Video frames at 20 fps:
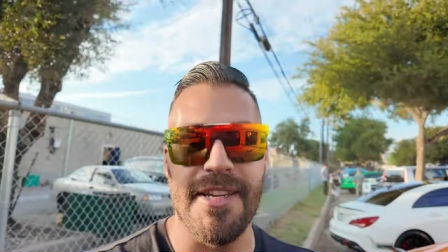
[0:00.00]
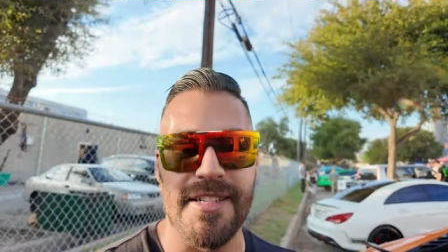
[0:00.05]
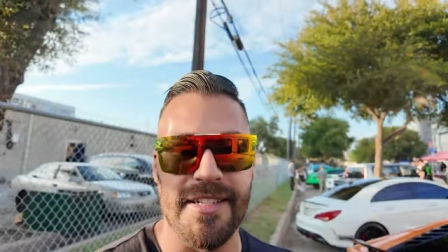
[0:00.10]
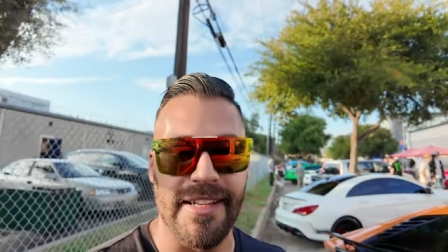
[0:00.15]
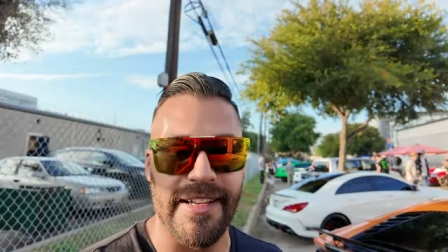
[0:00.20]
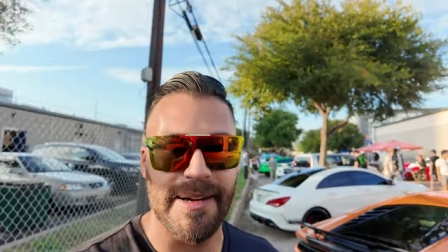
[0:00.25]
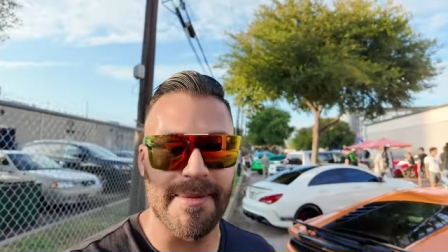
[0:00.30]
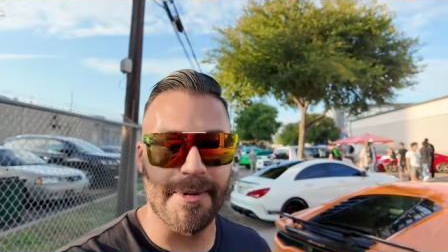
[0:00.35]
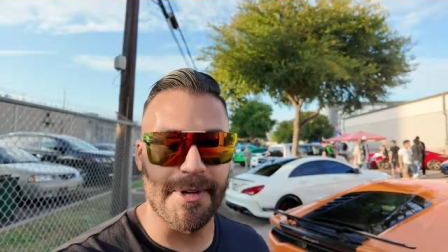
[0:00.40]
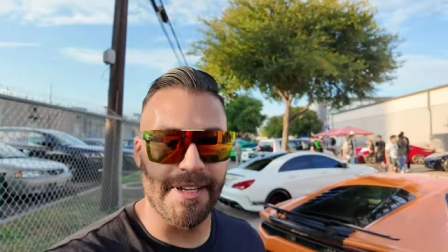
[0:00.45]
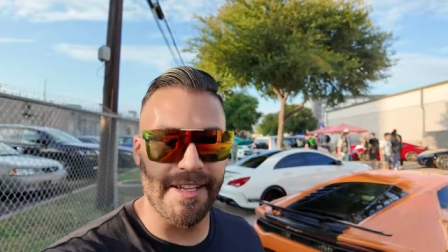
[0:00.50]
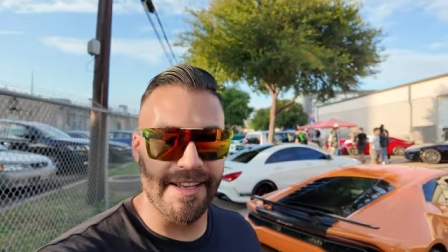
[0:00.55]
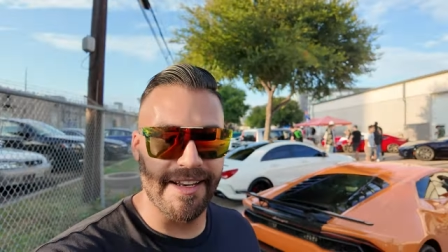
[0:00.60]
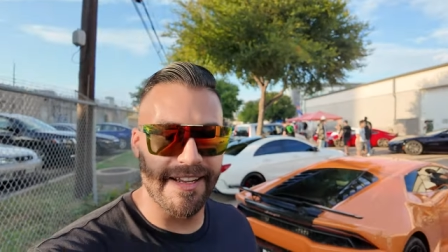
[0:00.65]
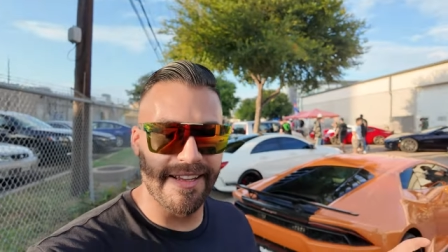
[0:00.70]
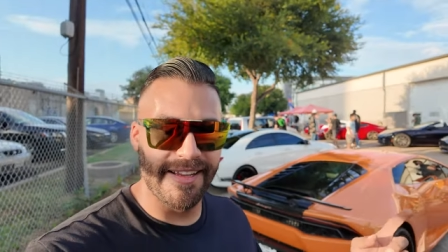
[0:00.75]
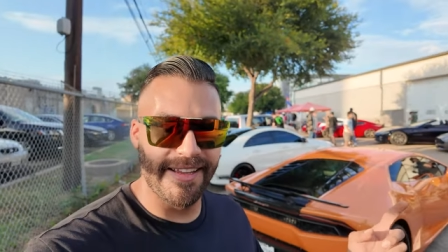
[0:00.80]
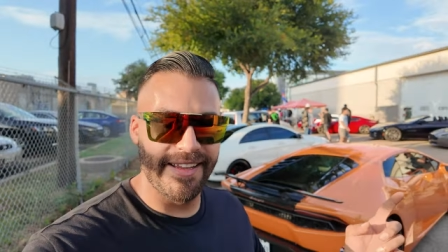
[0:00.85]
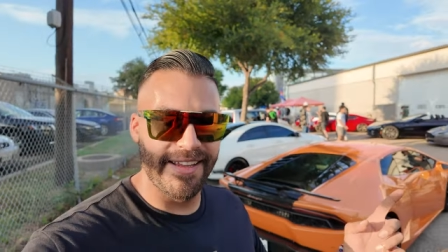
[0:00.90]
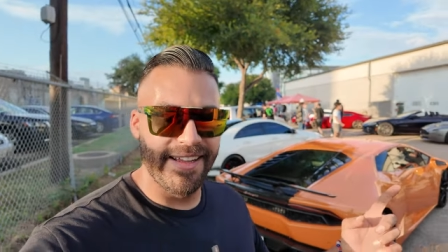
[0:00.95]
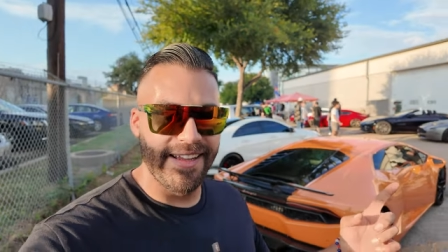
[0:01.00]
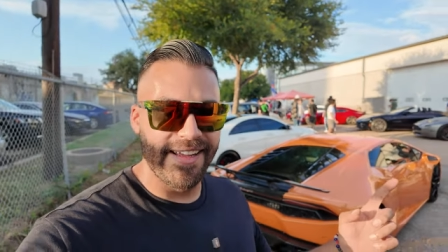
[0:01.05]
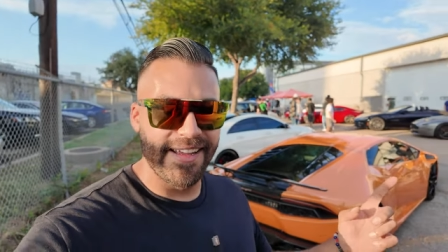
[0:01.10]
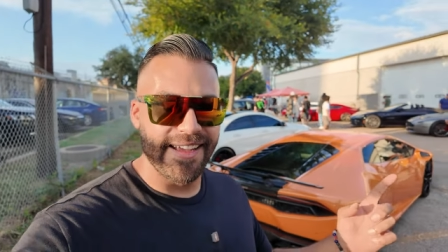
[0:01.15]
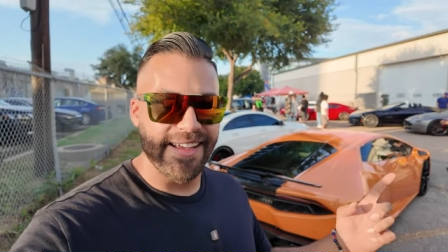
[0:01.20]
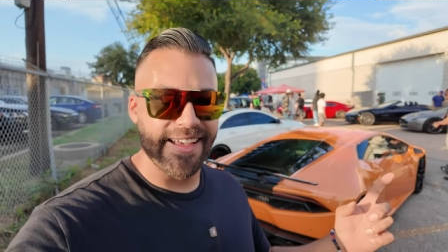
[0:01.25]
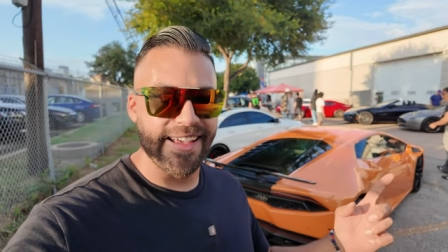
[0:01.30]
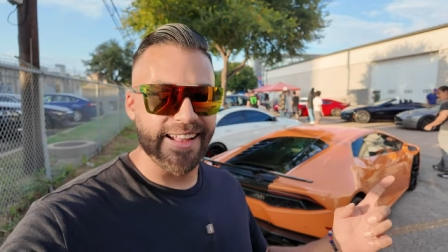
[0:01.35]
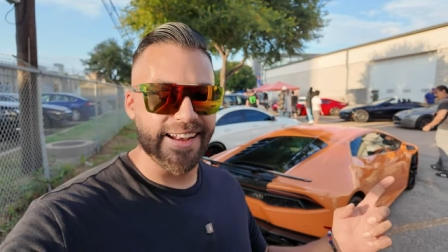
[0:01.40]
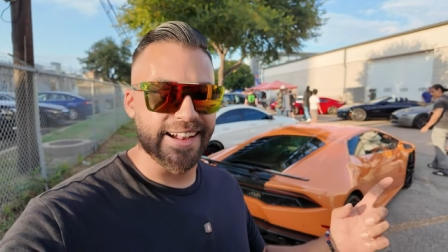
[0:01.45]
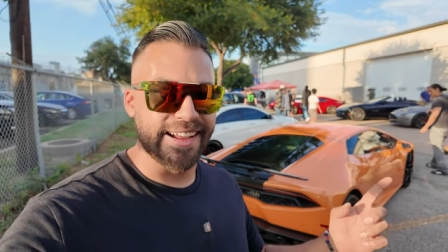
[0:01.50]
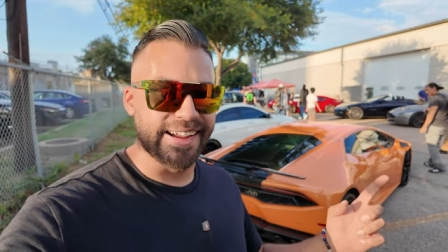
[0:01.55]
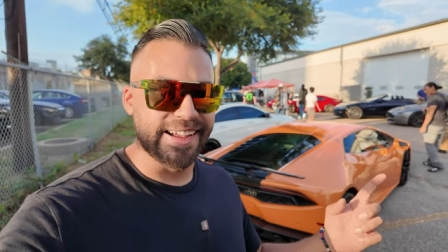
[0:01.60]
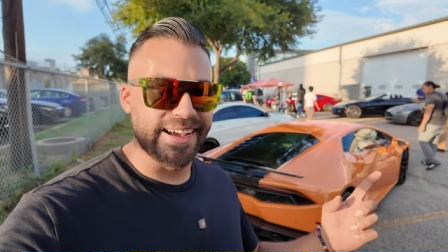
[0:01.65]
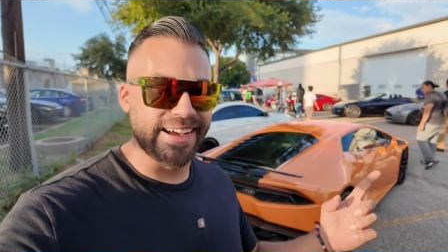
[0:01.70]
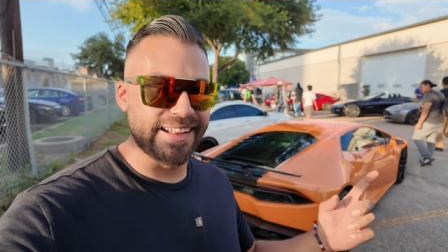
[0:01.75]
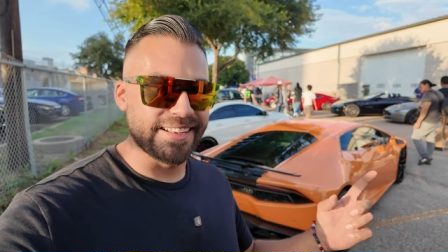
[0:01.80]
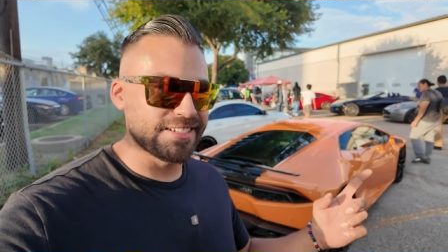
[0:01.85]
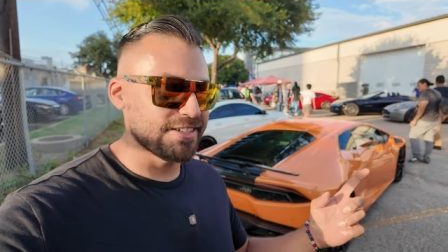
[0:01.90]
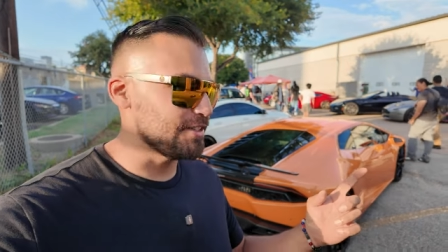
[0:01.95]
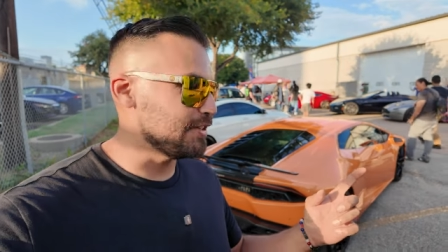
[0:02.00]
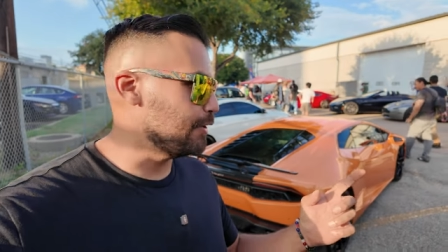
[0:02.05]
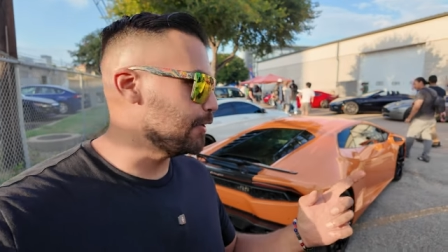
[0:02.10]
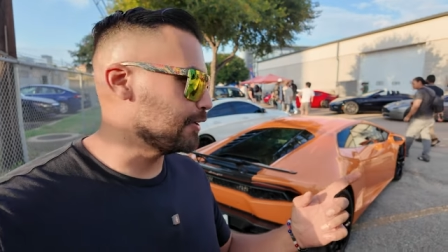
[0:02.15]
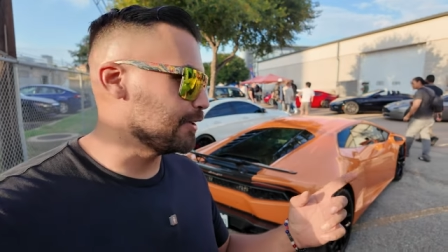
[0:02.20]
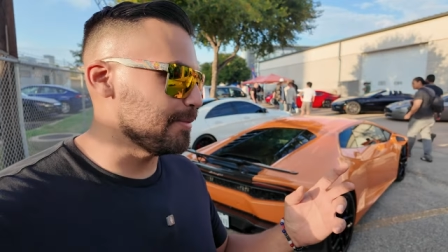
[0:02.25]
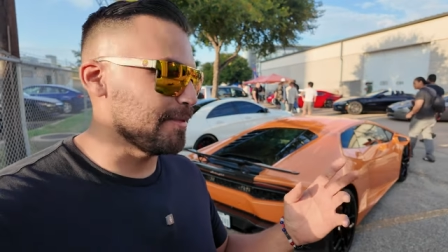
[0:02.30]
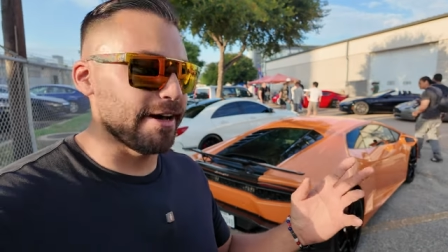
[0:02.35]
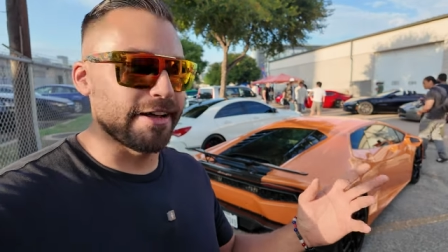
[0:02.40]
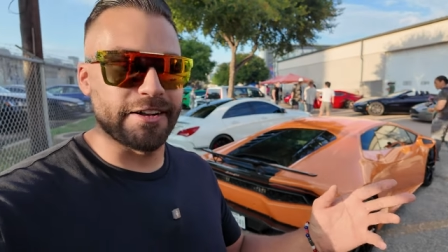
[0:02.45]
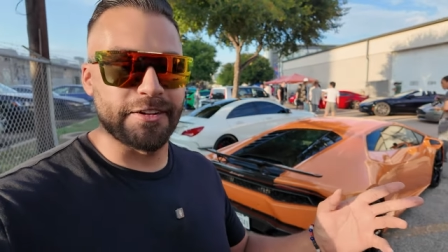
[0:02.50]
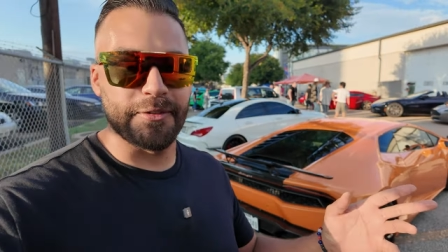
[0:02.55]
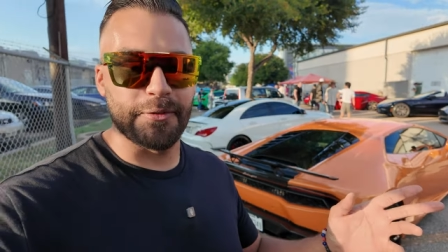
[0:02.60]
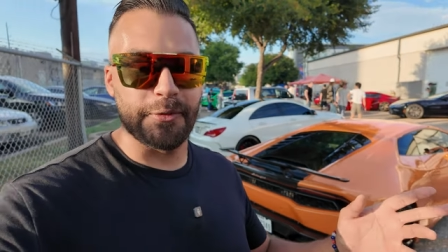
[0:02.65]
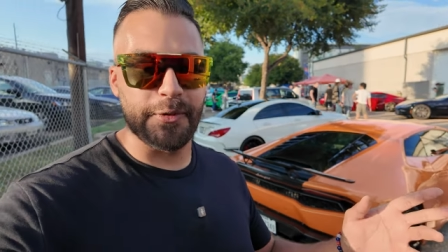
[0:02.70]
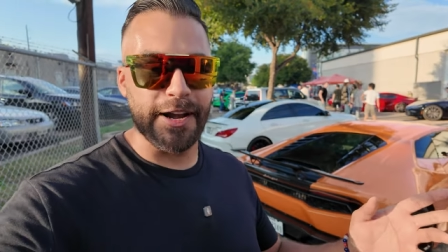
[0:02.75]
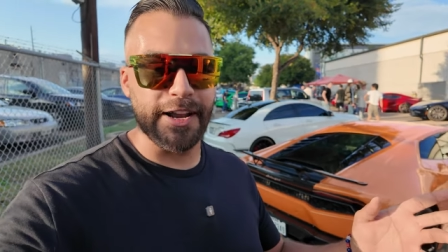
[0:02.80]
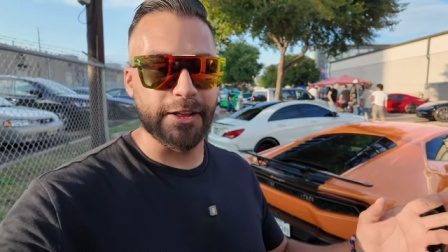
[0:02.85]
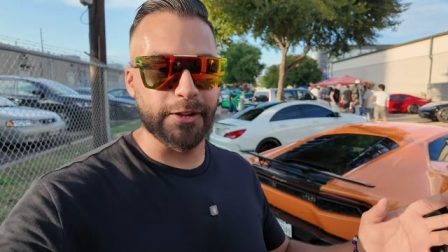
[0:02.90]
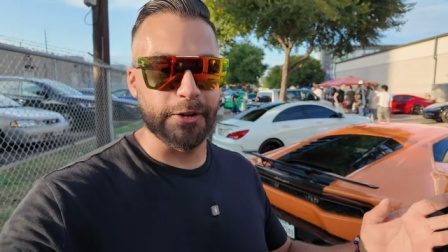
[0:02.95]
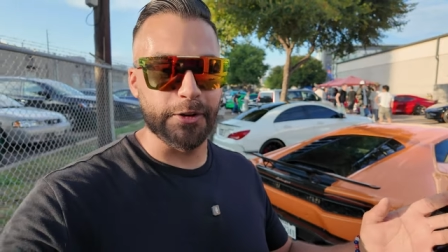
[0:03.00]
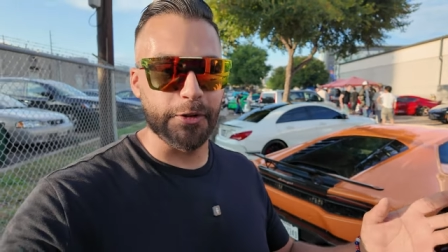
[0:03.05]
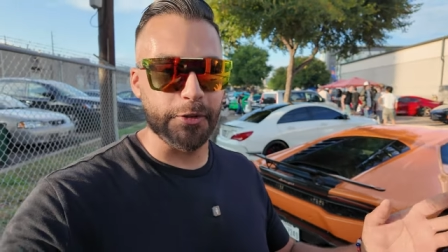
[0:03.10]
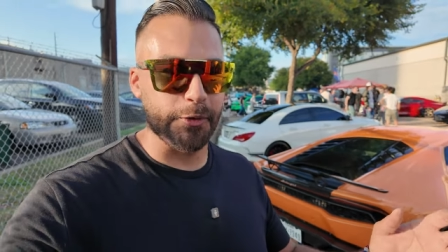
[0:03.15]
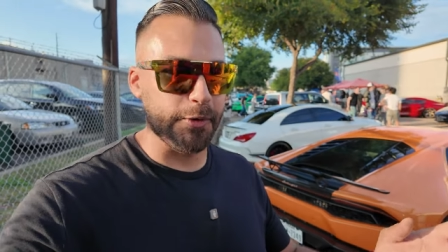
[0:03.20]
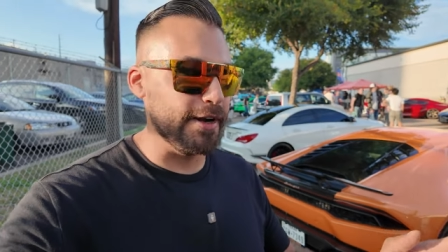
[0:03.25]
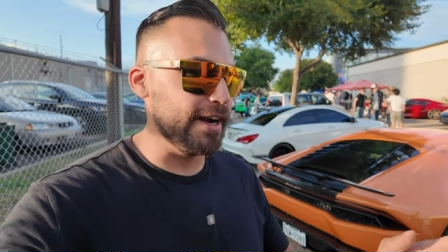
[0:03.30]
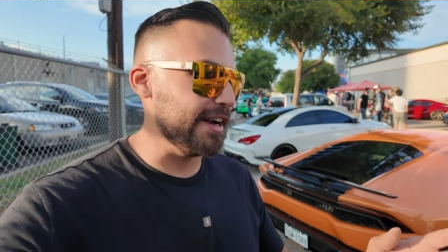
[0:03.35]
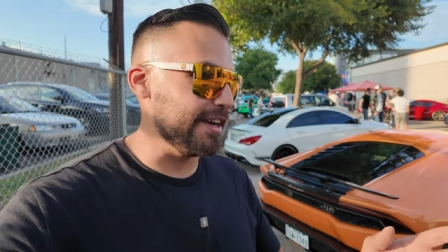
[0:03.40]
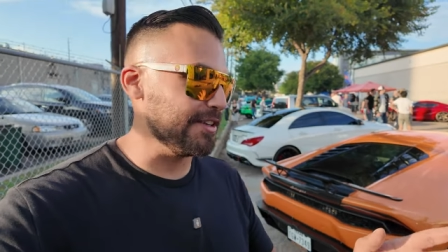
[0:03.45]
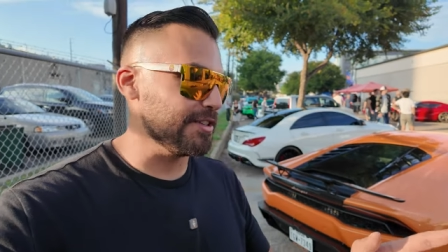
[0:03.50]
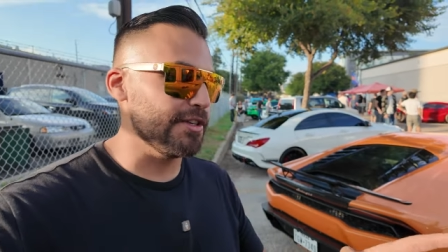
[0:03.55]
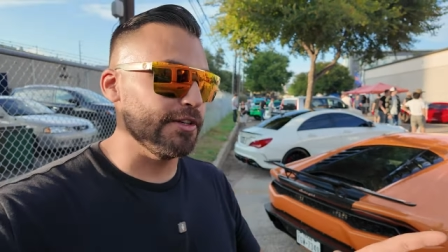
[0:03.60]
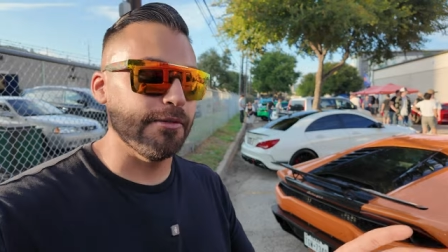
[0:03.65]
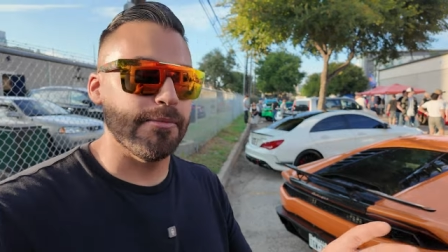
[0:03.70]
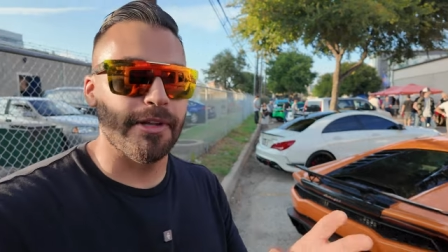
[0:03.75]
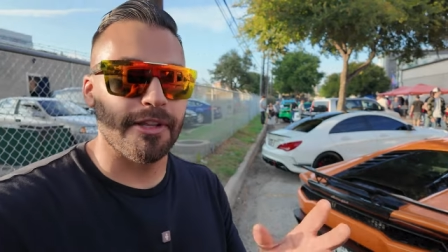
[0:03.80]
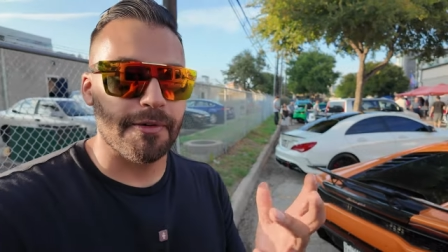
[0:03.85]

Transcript: me is a Lamborghini, and I got stoked about a Wrangler 392.